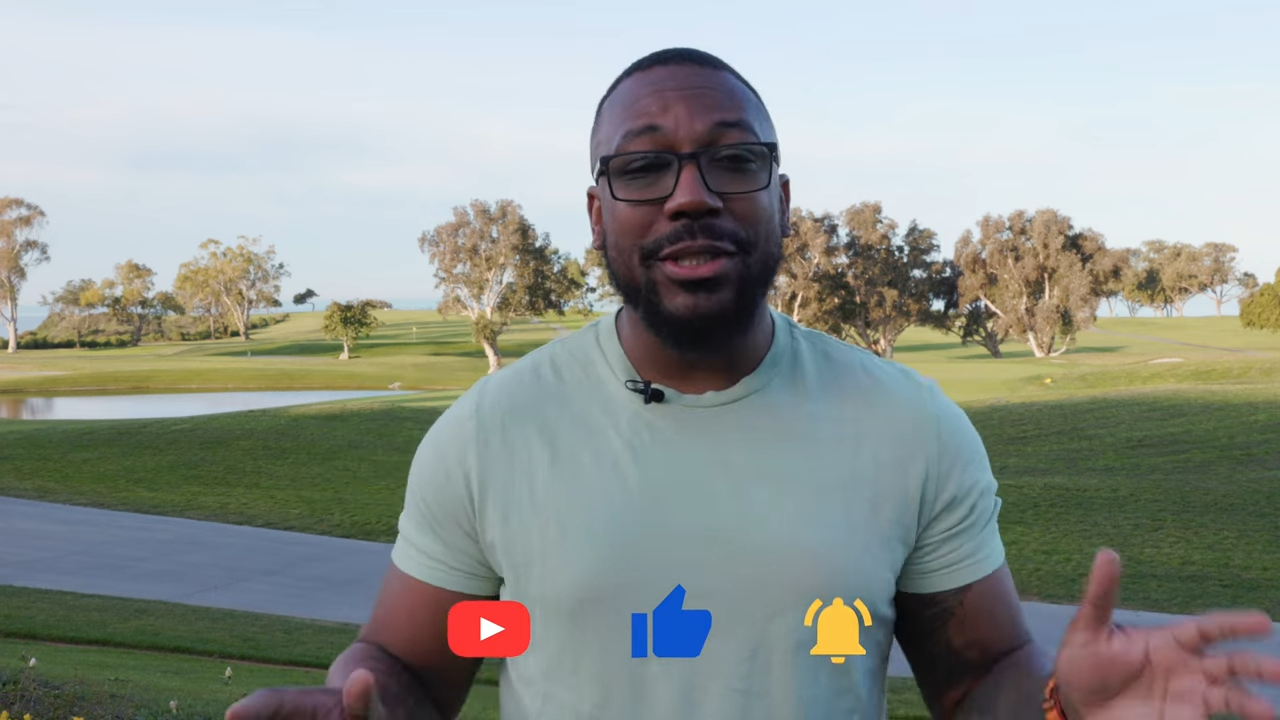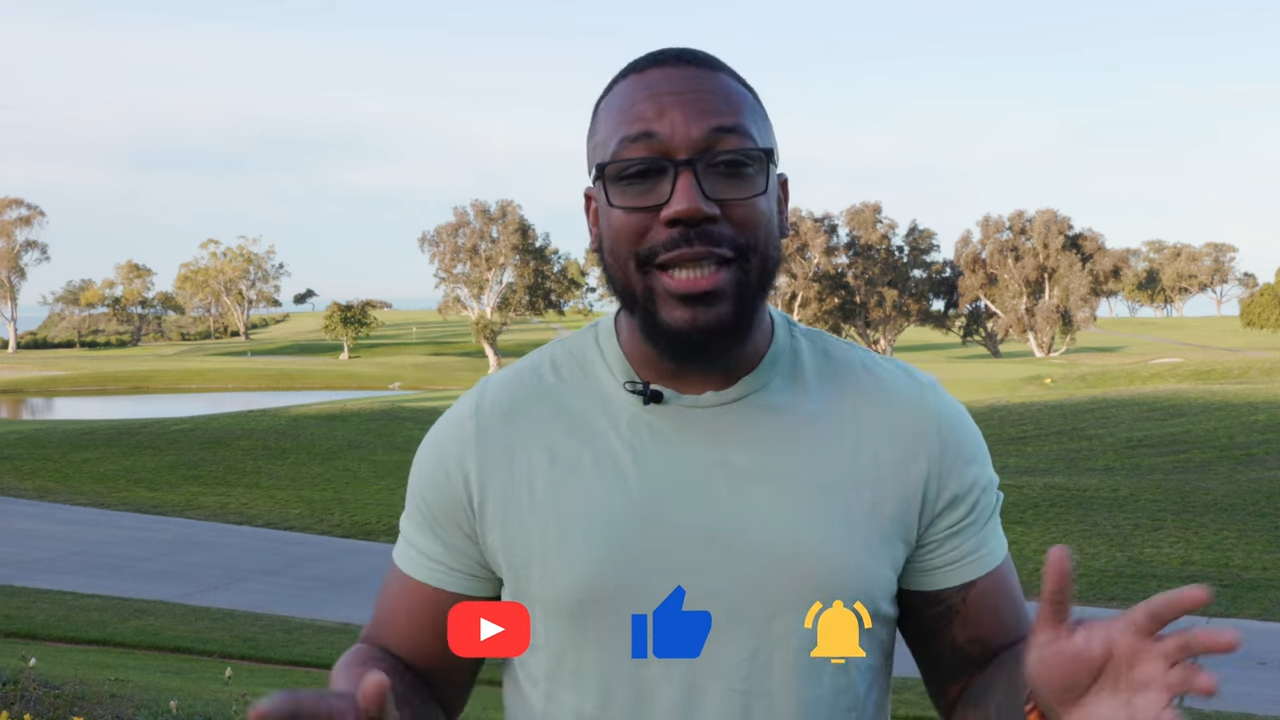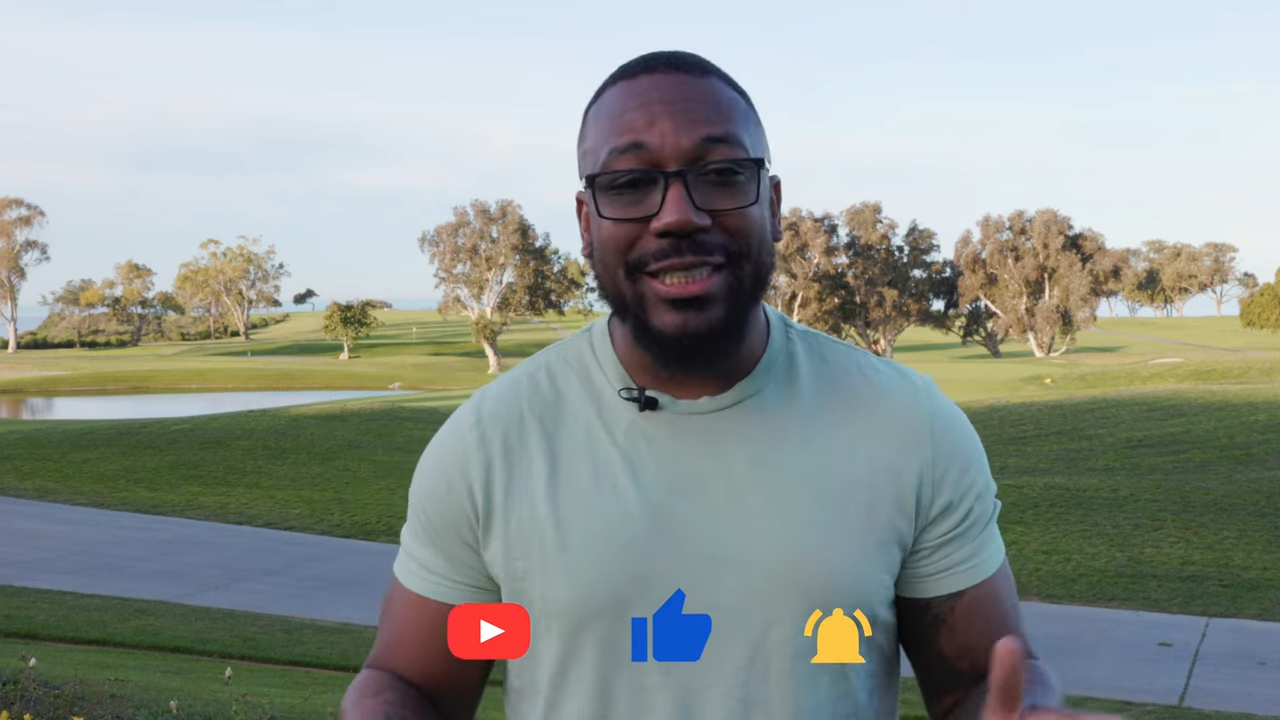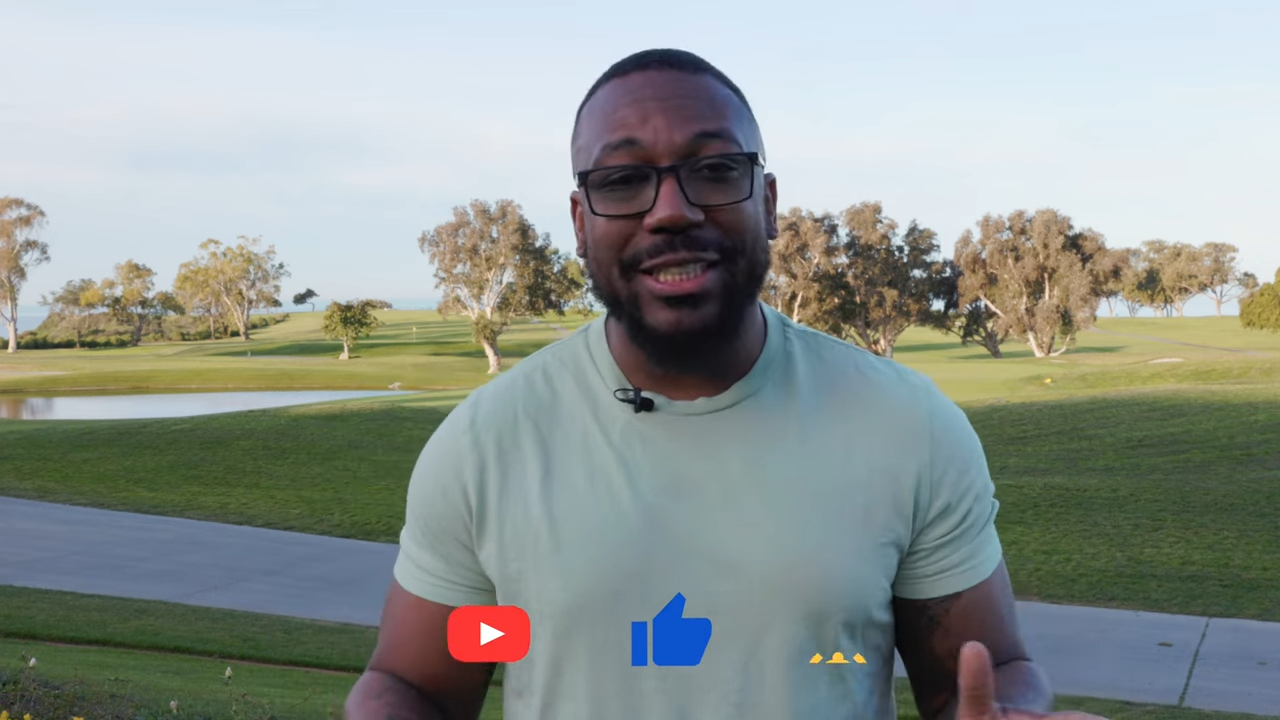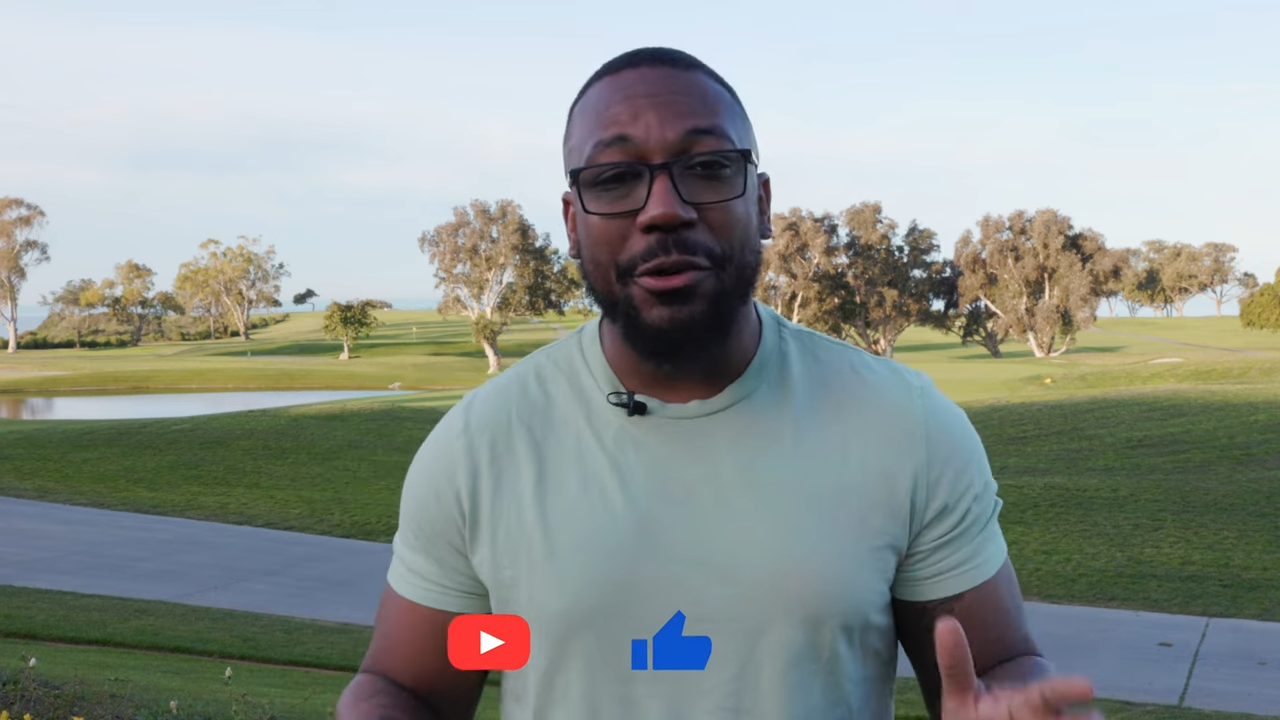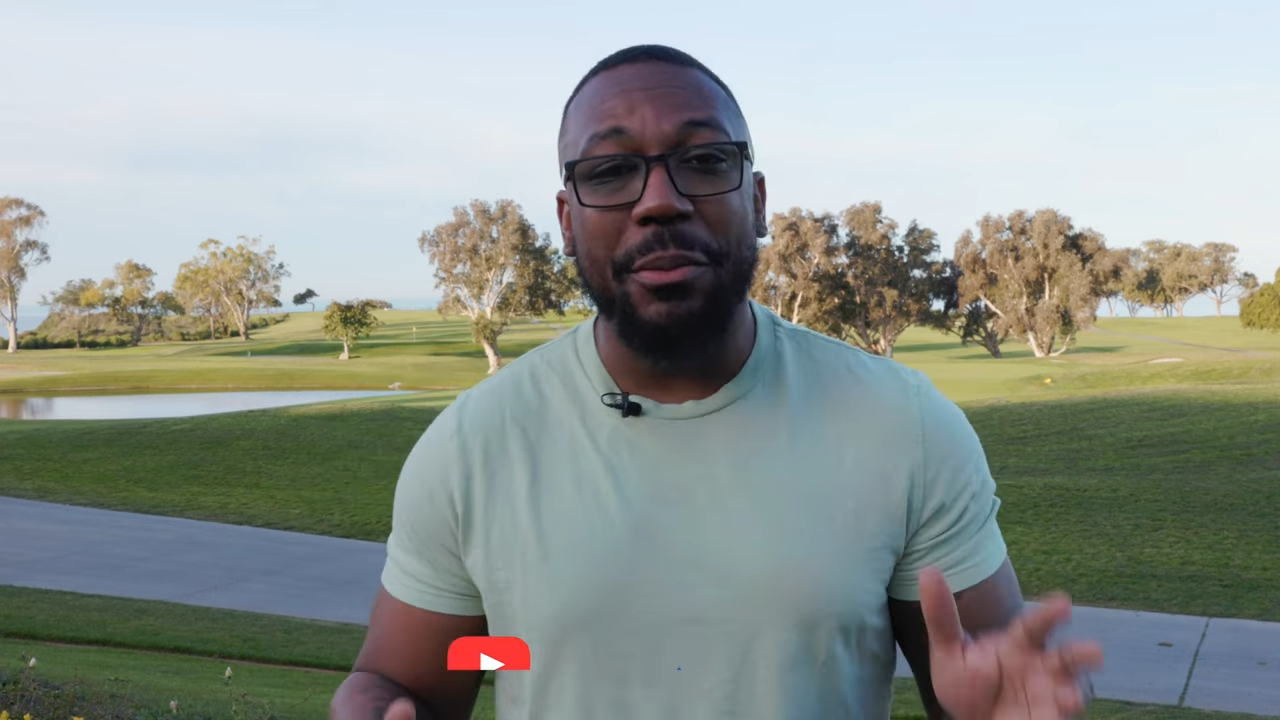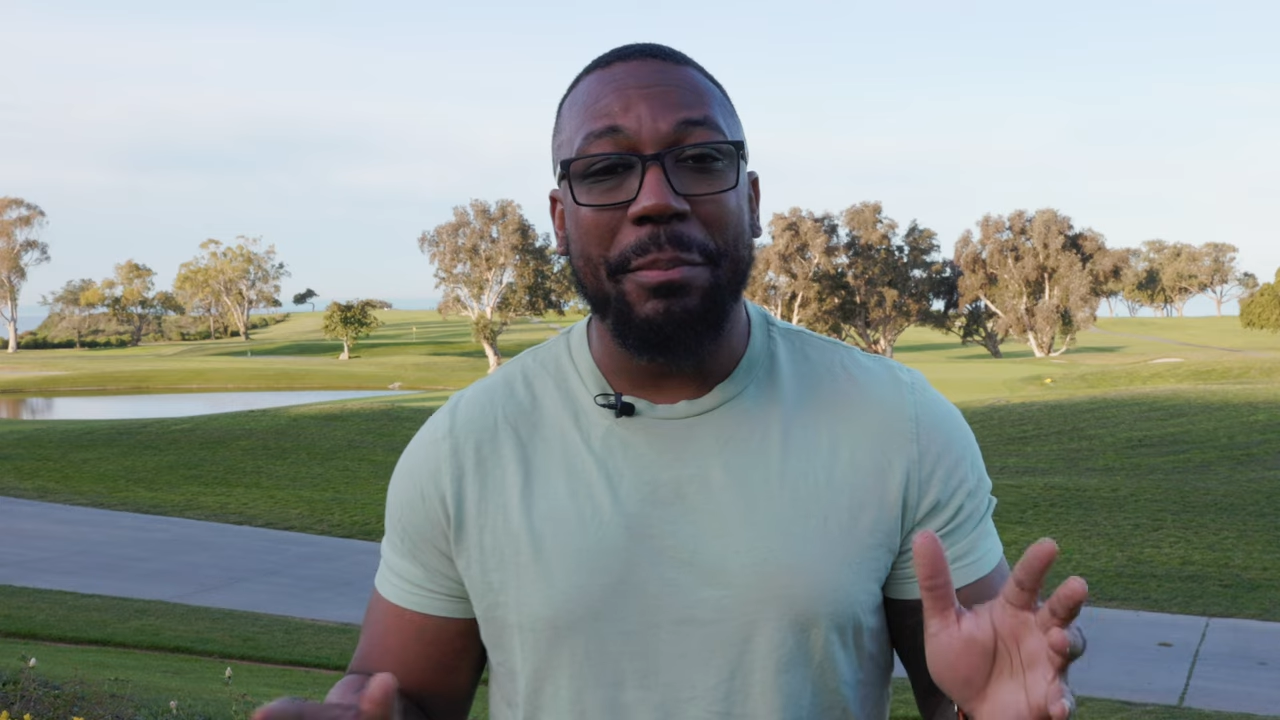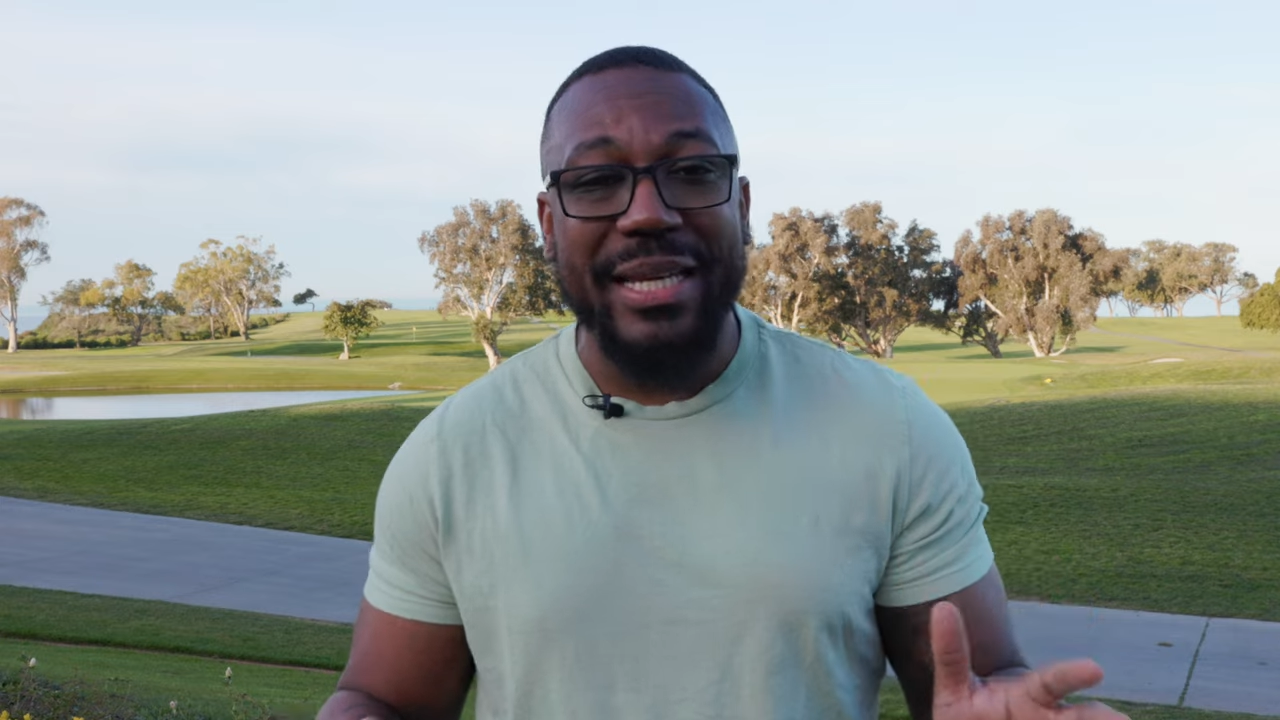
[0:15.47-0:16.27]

legendary